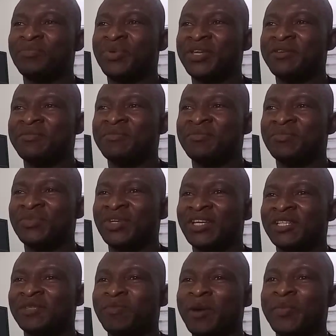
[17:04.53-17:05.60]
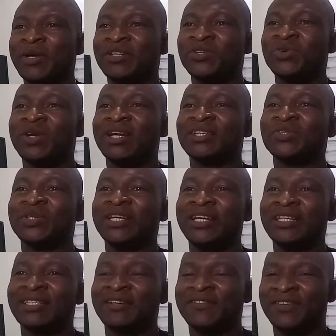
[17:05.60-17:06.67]
beam is perpendicular to the
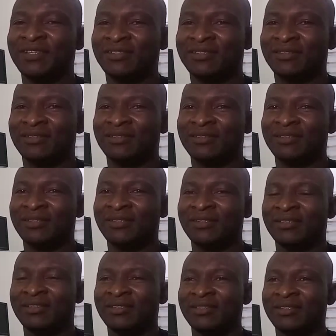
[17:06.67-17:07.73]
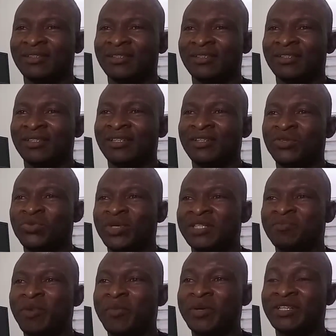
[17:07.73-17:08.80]
interface.
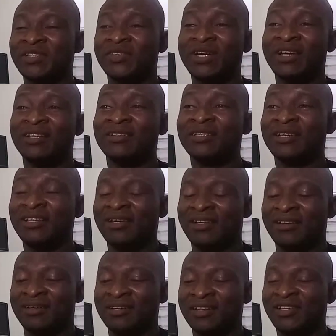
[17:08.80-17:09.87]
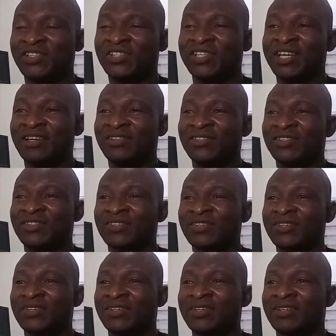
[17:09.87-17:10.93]
With perpendicular incidence,
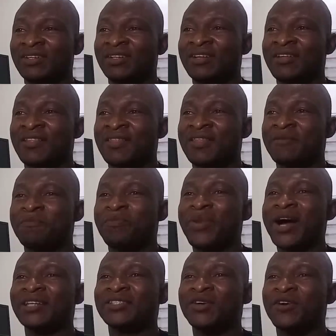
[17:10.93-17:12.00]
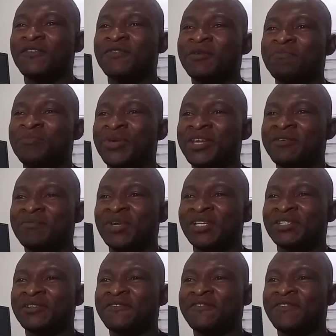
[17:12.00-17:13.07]
the part of the beam
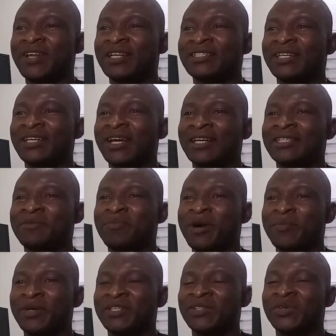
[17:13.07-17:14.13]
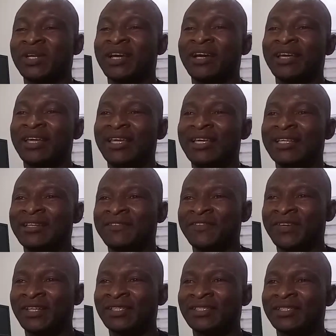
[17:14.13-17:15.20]
is reflected at the perpendicular
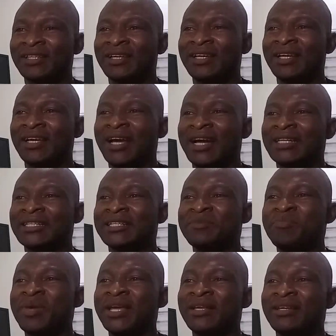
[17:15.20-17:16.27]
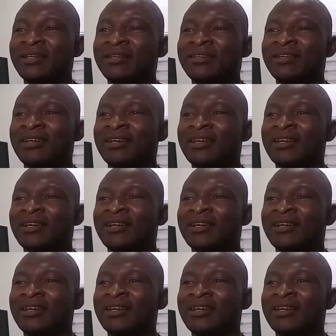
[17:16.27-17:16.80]
interface, and the remaining